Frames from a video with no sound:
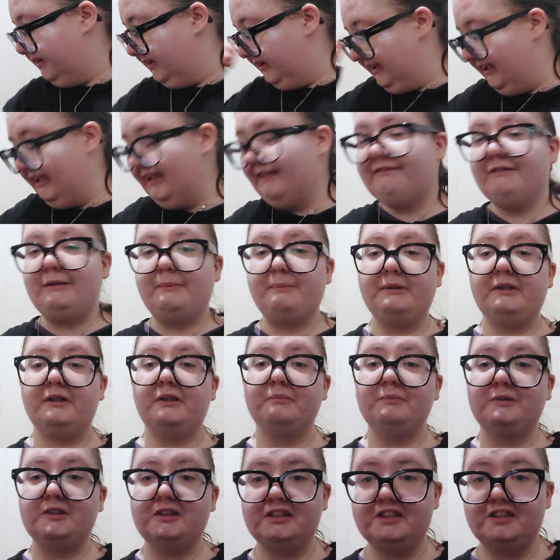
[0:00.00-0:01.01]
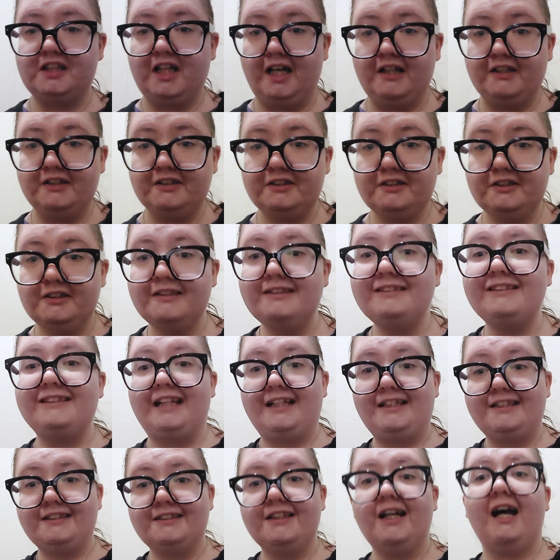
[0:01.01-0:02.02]
if it becomes a disaster,
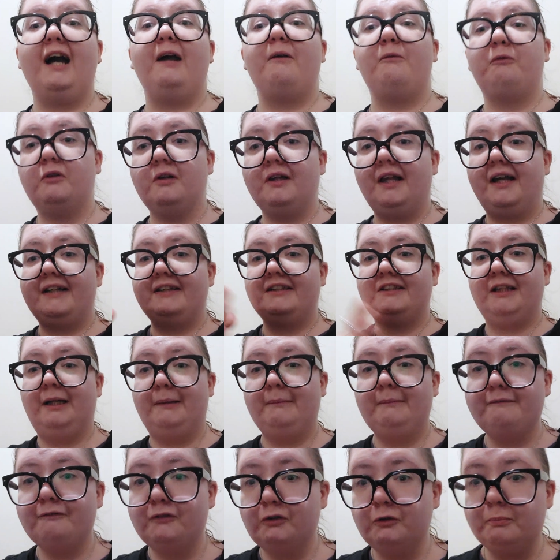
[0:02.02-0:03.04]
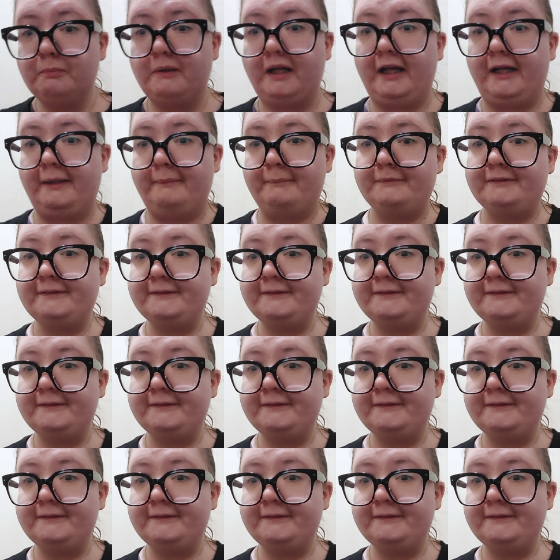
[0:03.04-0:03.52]
yes, I will accept full blame.